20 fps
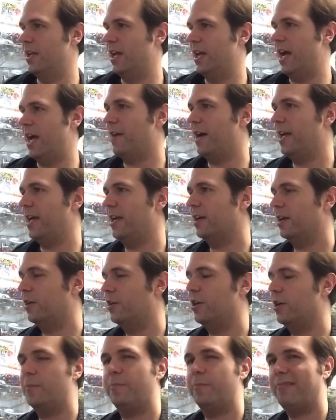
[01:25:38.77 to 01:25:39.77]
I find a
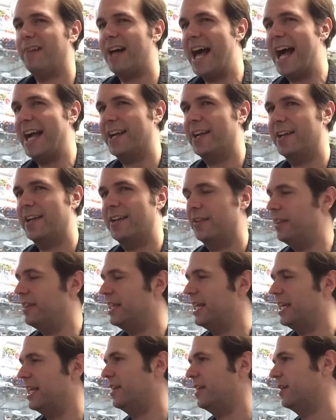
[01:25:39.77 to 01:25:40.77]
good black,
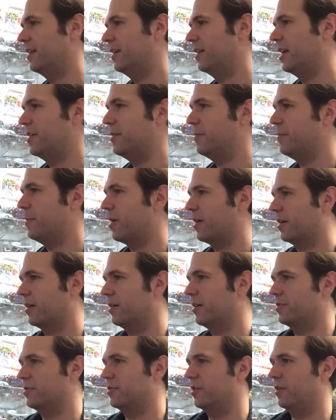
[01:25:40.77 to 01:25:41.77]
thin Gundam
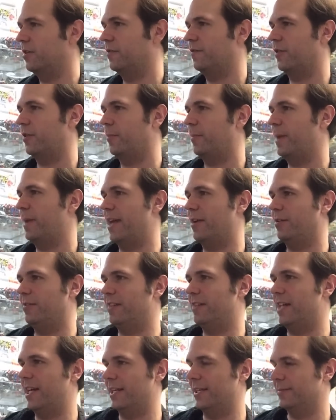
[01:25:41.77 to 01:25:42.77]
marker is good for panel
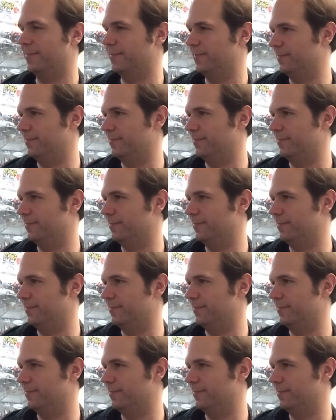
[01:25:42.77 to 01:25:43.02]
lining.